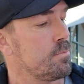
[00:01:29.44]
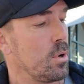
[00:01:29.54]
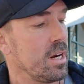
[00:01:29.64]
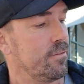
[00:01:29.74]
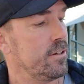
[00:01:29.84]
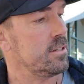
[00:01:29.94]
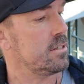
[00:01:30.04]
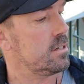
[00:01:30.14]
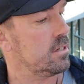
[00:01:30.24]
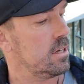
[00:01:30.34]

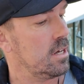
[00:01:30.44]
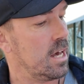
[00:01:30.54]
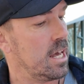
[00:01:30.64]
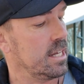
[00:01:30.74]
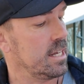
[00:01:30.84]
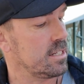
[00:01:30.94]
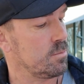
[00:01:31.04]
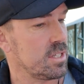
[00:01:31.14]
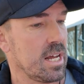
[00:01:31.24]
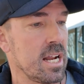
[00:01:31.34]
breakfast, you can get
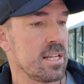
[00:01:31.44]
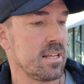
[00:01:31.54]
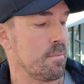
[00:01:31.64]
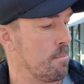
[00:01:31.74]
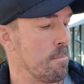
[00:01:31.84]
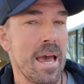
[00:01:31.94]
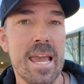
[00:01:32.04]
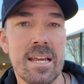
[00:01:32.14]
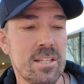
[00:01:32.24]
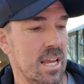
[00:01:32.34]
some starters,
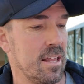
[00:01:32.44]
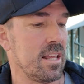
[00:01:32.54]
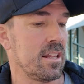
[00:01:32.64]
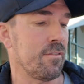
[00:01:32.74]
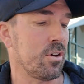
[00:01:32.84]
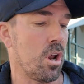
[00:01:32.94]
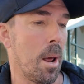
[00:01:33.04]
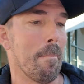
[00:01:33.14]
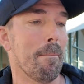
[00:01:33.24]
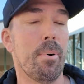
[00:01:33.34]
mains, and then they've got
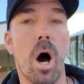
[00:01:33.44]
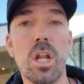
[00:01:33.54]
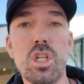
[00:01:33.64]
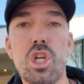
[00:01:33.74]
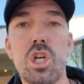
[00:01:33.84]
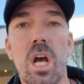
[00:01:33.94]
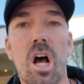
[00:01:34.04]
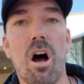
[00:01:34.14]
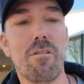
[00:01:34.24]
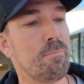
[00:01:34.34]
a bunch
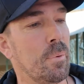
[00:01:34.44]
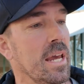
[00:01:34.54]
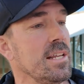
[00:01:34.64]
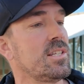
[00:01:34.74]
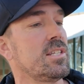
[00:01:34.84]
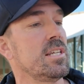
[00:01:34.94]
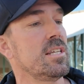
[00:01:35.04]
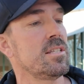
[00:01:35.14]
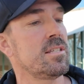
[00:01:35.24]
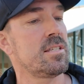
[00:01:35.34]
of
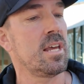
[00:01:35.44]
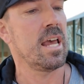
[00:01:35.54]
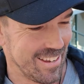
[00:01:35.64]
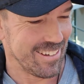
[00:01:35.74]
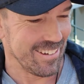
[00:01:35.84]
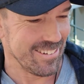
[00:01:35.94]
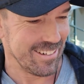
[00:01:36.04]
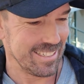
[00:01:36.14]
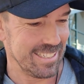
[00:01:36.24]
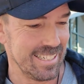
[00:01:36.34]
pizzas. So you've got your
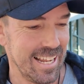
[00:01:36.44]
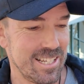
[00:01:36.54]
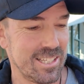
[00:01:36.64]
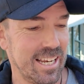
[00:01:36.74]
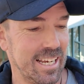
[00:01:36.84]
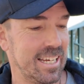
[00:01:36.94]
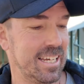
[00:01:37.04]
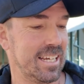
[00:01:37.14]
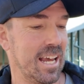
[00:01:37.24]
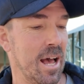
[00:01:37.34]
classic
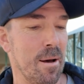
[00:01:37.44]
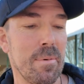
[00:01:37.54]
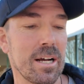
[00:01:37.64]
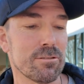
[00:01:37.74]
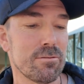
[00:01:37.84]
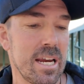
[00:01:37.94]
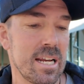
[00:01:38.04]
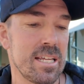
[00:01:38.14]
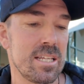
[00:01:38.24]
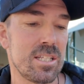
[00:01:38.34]

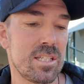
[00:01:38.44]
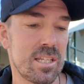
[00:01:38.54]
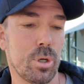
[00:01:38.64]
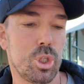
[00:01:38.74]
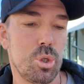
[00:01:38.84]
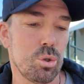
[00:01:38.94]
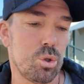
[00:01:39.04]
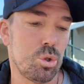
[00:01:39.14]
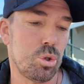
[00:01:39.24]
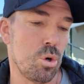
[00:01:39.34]
margaritas,
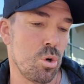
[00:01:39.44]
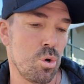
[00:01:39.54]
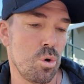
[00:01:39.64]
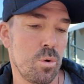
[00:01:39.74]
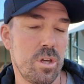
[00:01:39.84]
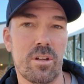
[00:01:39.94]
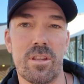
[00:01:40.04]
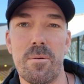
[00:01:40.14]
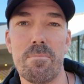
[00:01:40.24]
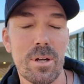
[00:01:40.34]
prosciutto, you got
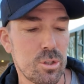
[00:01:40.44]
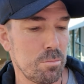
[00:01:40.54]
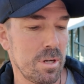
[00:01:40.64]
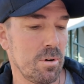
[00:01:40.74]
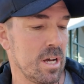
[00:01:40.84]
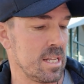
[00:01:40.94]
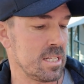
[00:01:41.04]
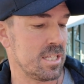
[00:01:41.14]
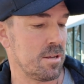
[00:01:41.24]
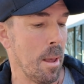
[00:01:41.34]
the mushroomy
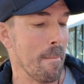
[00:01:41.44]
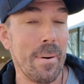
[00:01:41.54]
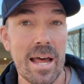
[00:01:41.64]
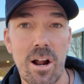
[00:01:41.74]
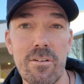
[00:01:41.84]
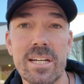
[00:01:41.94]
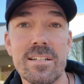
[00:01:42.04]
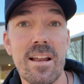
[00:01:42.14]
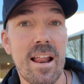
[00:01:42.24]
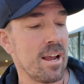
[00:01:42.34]
ones, but I
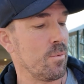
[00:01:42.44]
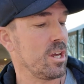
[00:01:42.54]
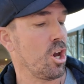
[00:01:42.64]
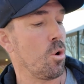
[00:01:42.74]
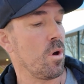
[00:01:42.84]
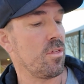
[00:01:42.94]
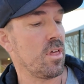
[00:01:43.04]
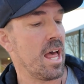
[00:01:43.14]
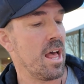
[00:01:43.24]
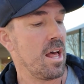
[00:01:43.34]
reckon today we go with
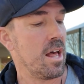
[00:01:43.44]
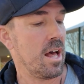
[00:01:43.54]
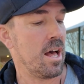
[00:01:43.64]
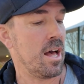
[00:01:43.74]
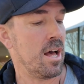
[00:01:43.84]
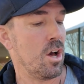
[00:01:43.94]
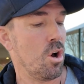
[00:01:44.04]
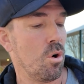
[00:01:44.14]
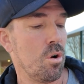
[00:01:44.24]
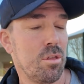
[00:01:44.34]

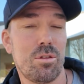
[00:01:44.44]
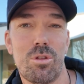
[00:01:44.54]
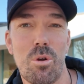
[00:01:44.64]
Ōtautahi,